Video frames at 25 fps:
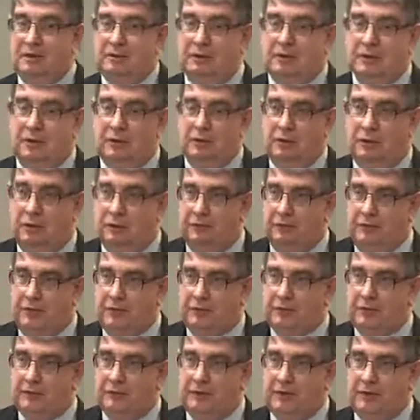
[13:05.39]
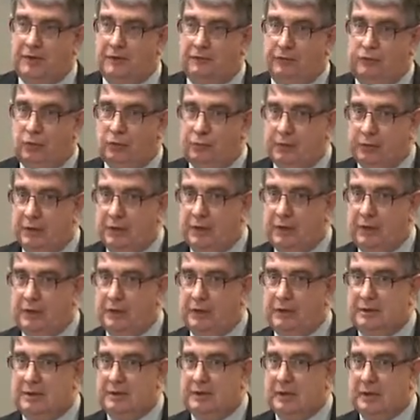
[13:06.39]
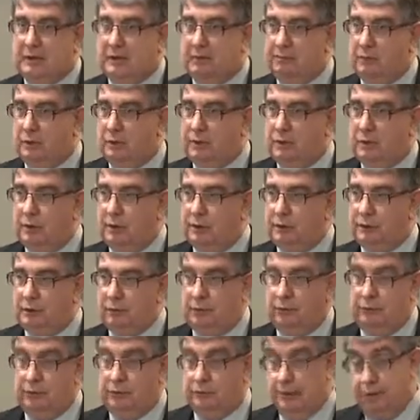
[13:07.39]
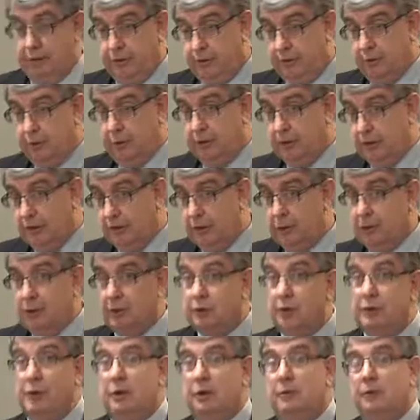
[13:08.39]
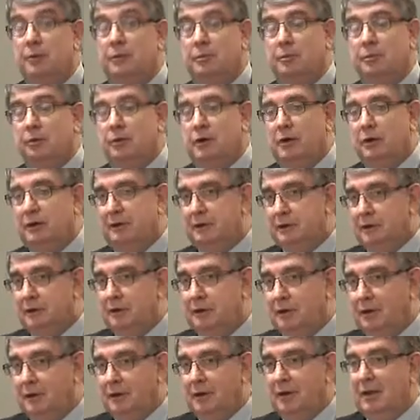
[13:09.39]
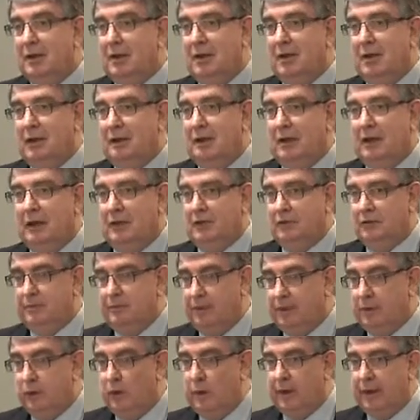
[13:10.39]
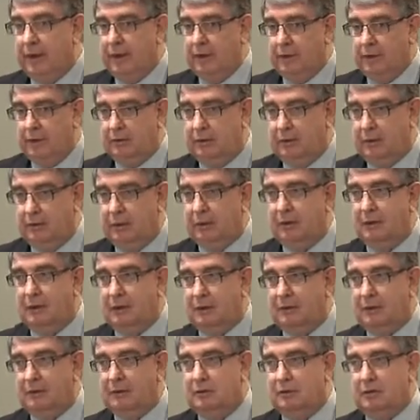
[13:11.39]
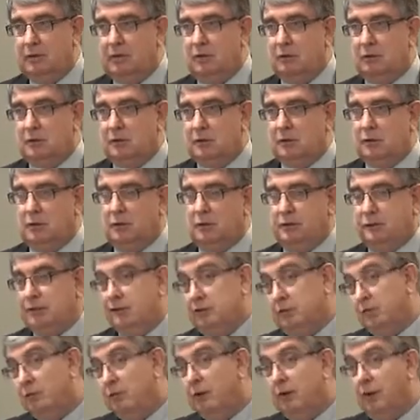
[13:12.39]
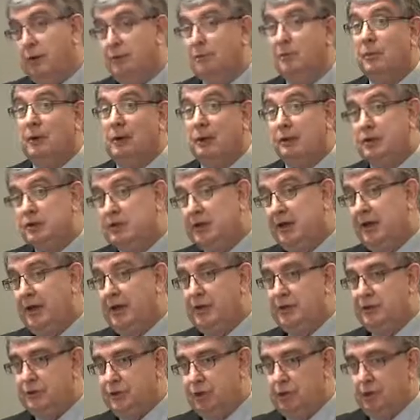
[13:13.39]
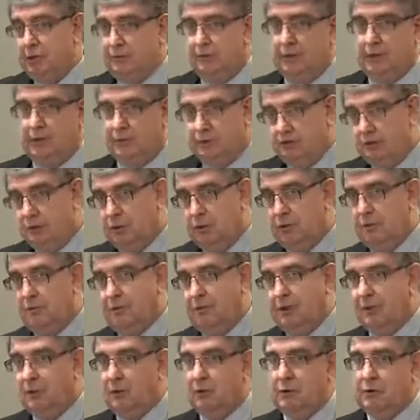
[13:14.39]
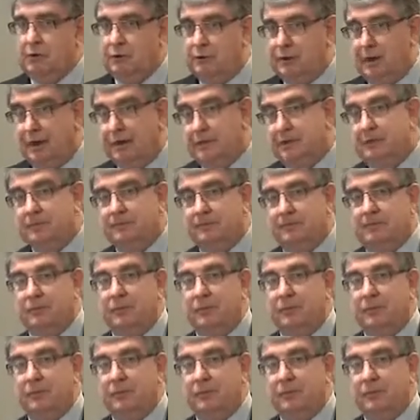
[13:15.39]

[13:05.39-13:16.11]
So effectively, if you're putting in a proposal for a 3-year contract with a price, you have to be aware that those costs might change over the term of that contract.